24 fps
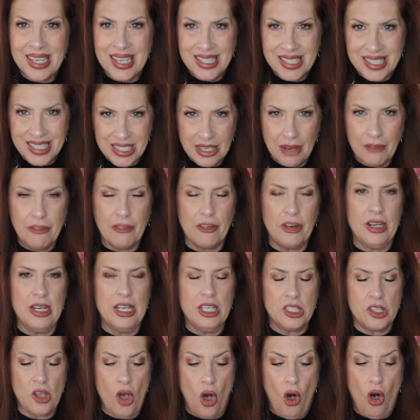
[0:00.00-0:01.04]
a difference.
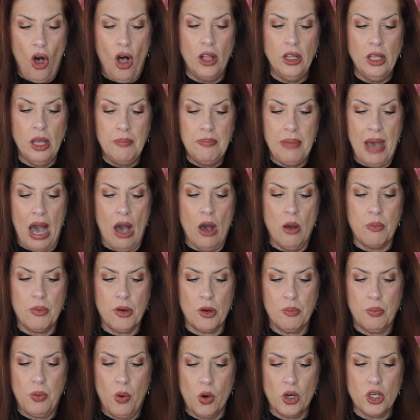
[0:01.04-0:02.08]
It's all about
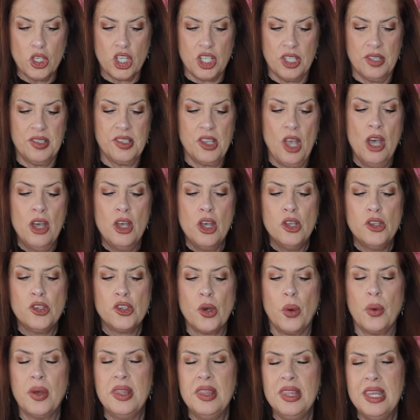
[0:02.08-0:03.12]
proportions.
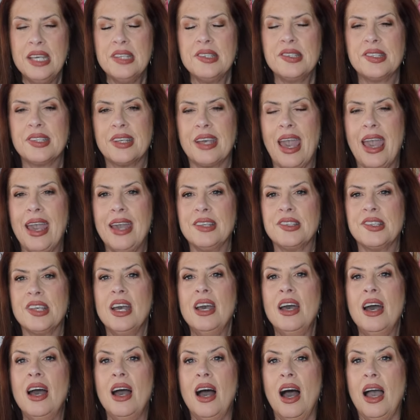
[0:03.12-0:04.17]
So in this case,
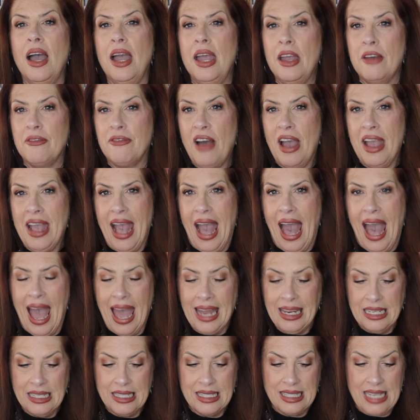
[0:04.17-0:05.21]
if I
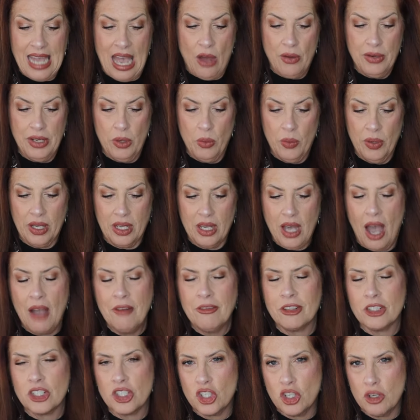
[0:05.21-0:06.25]
had it down, it would
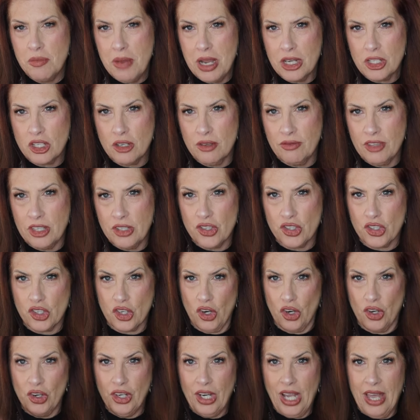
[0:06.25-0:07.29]
cover too much of the
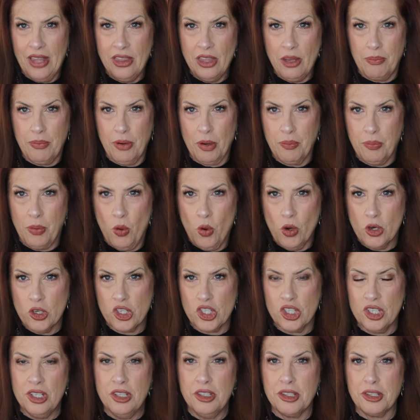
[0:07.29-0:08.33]
skirt and the
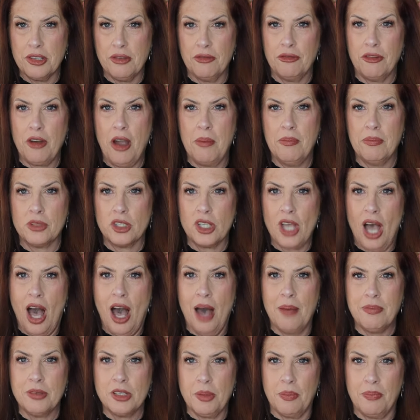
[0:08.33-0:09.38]
proportions from
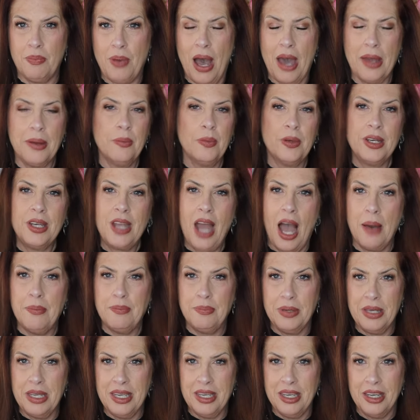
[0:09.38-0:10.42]
top to bottom would
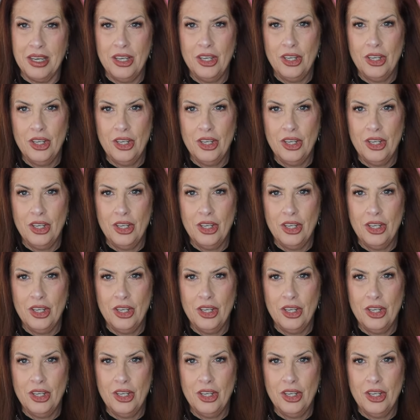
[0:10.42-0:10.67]
not be